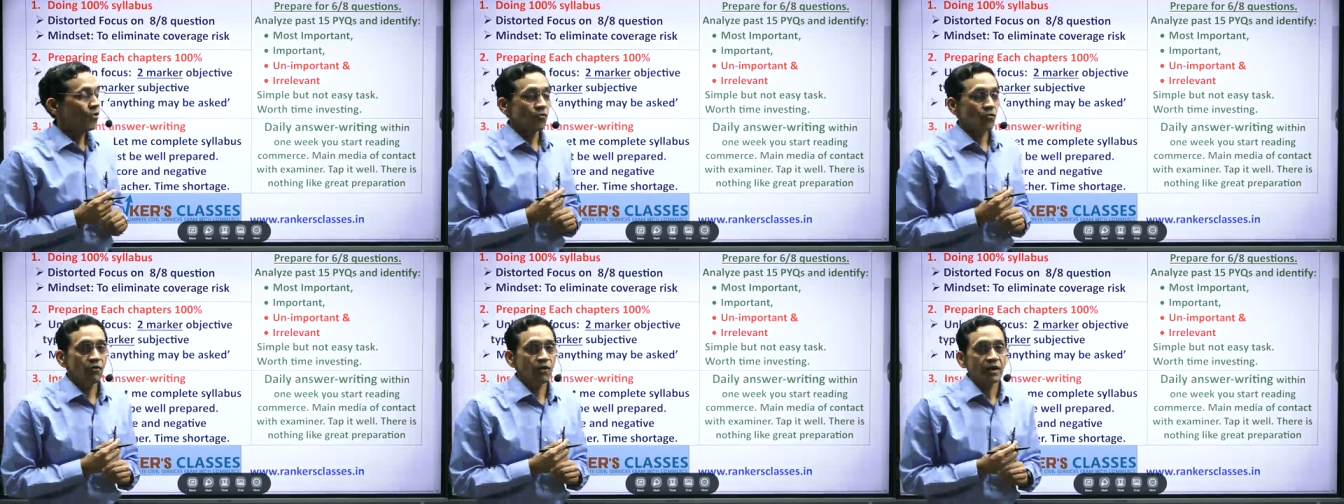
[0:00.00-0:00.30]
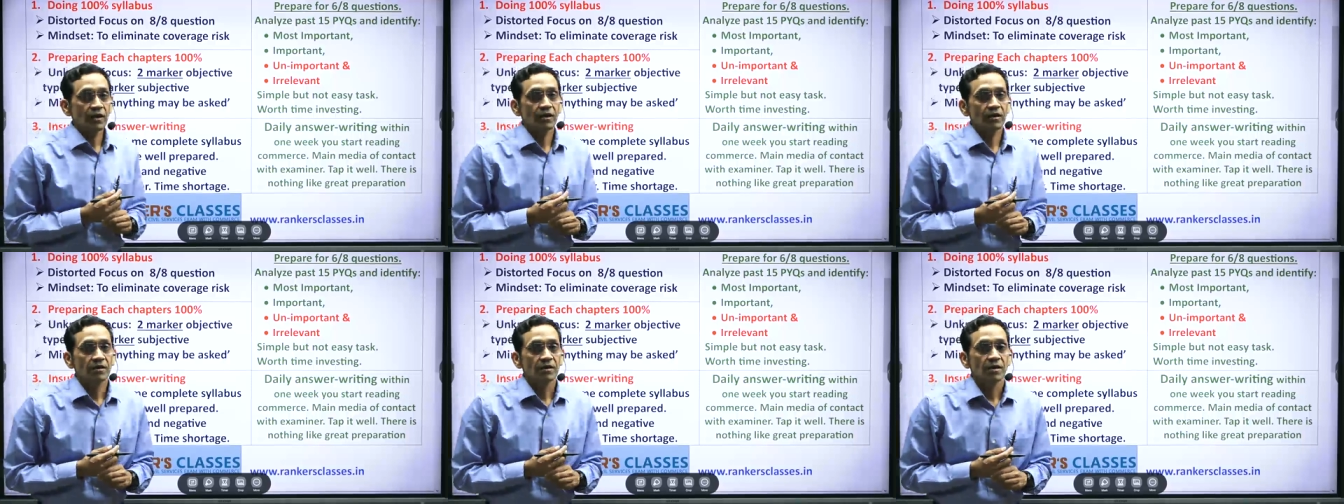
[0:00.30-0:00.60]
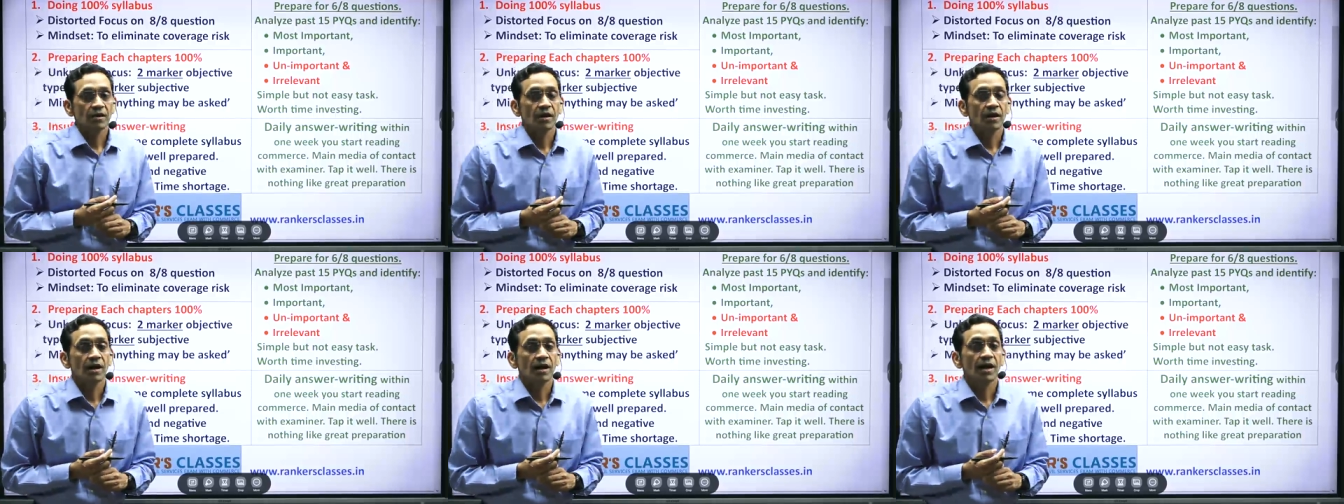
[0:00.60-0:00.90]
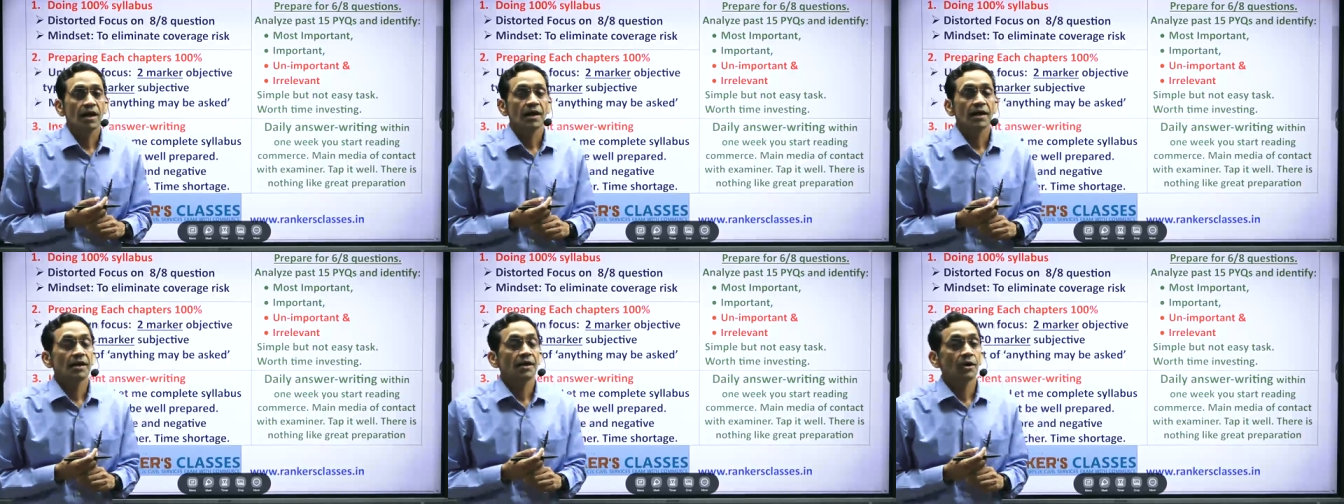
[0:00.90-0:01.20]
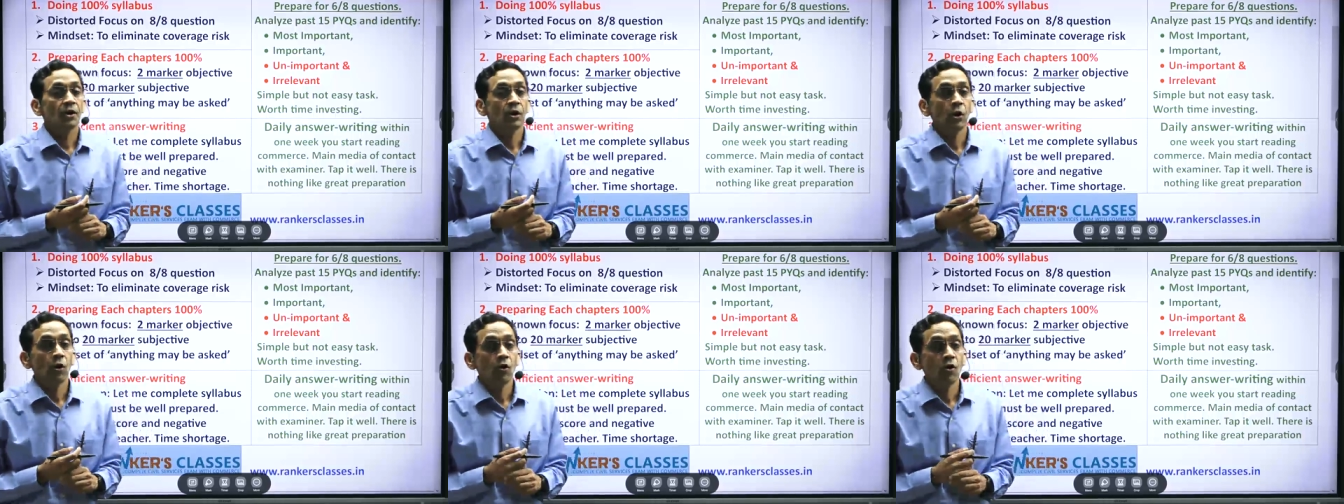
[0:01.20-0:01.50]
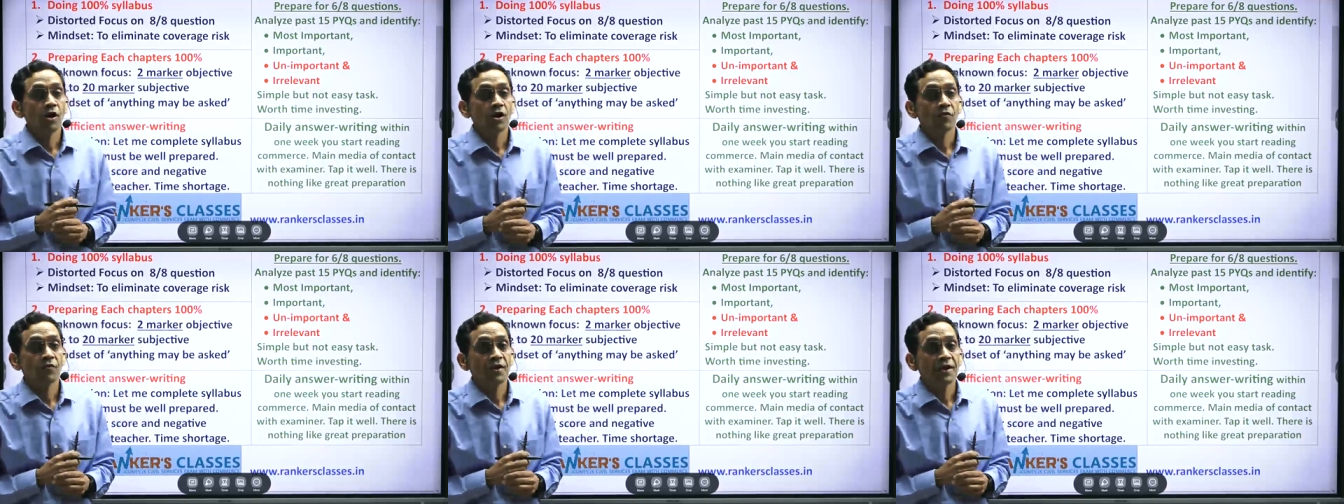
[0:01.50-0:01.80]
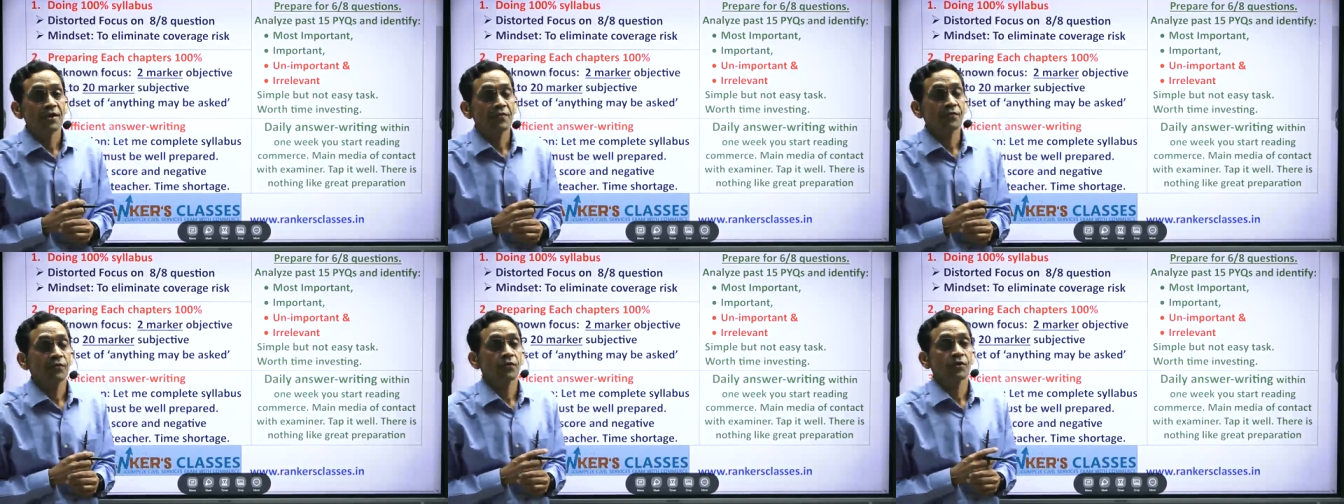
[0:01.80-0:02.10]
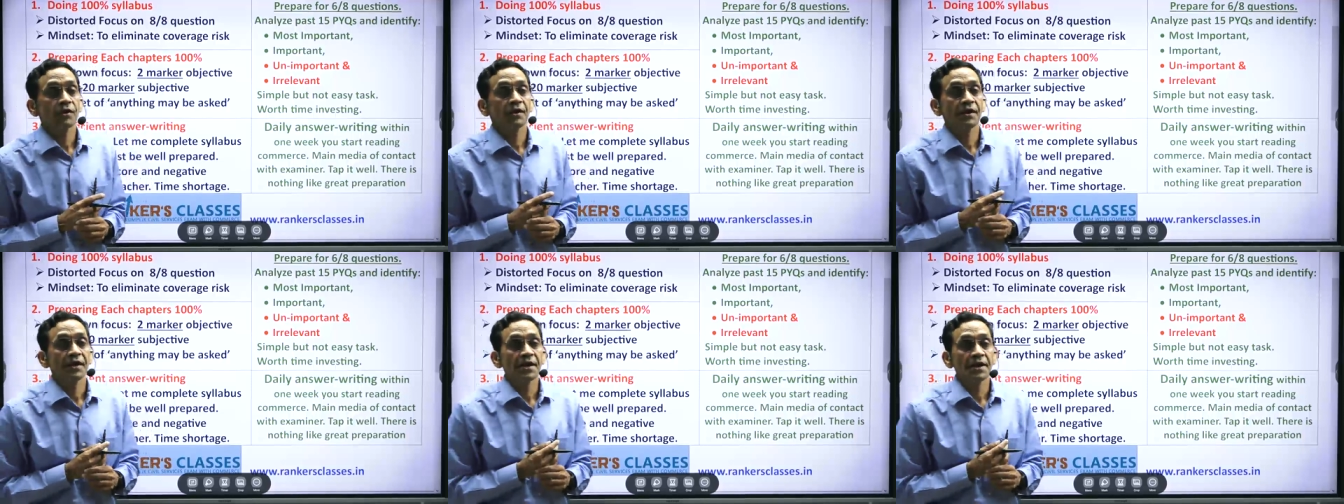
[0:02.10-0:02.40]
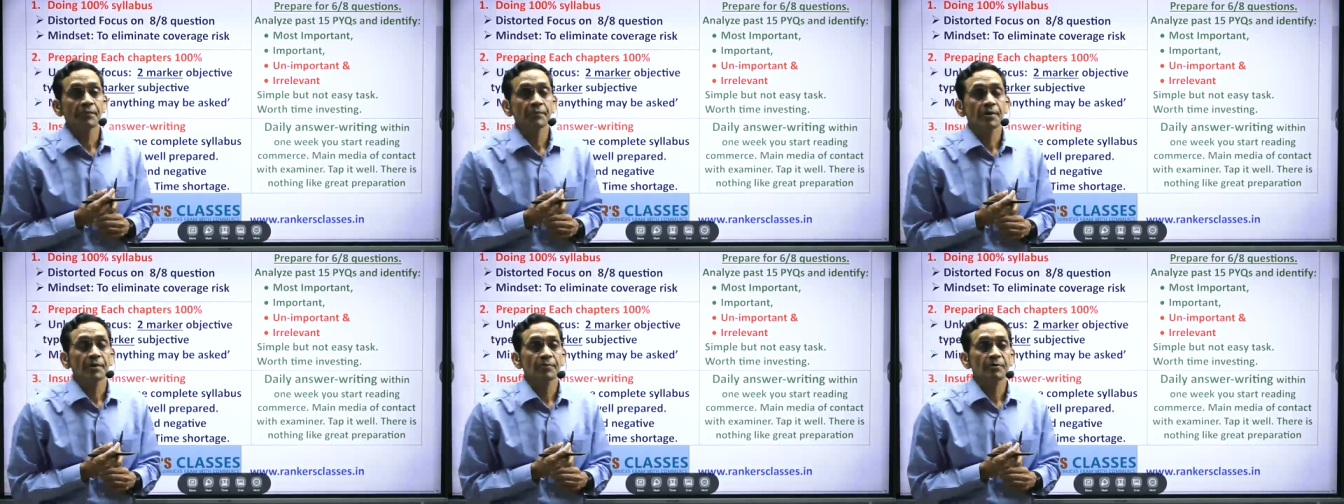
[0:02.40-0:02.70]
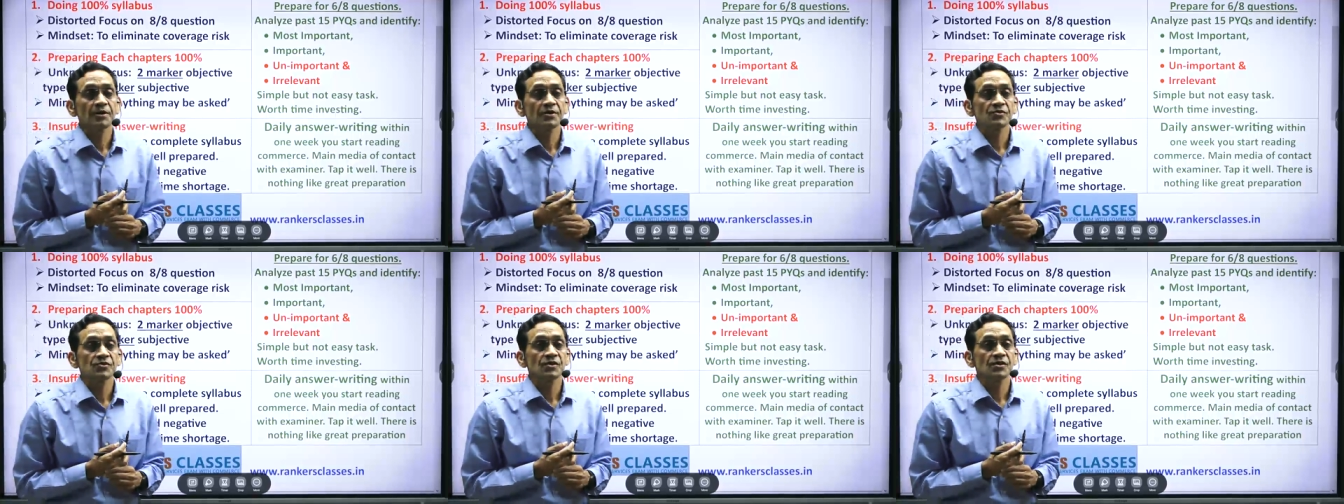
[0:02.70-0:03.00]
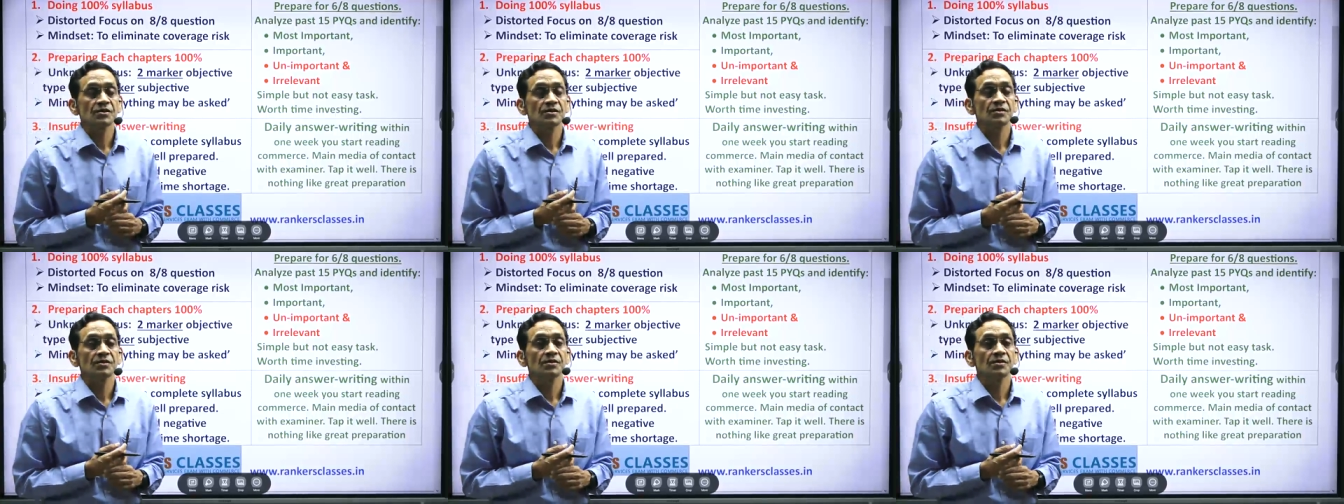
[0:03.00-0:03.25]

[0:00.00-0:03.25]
well and don't wait for great preparation